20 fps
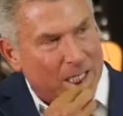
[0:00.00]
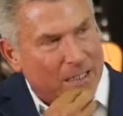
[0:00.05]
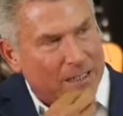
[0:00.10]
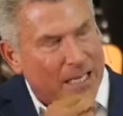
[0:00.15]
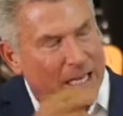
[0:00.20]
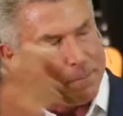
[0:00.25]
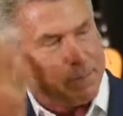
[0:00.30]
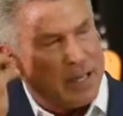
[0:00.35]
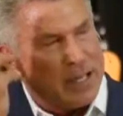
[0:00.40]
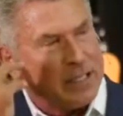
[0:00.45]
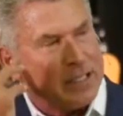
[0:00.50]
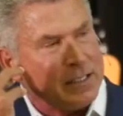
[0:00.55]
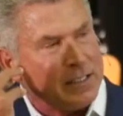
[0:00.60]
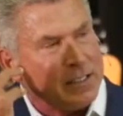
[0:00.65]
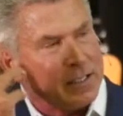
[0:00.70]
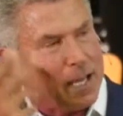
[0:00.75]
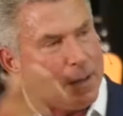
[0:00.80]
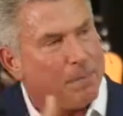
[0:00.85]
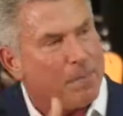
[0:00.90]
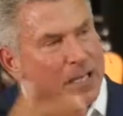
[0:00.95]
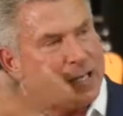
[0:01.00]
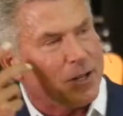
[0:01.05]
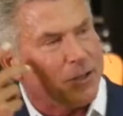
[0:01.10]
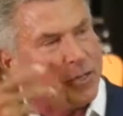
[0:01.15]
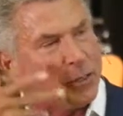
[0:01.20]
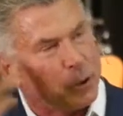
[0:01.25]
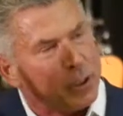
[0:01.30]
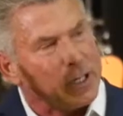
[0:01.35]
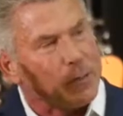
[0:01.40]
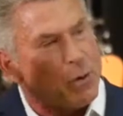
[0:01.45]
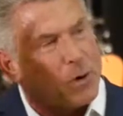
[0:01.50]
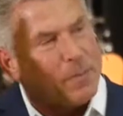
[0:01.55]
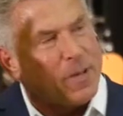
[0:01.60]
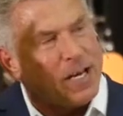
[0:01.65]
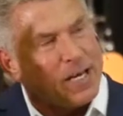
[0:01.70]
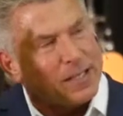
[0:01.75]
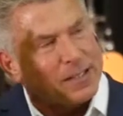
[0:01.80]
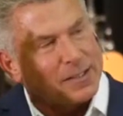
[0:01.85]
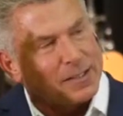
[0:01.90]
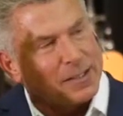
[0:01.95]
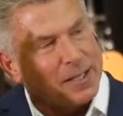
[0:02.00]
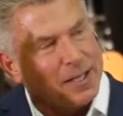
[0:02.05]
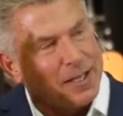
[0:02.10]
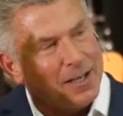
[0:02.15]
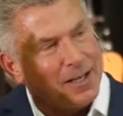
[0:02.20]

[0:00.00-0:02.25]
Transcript: That mean that meaneth 30 more minutes.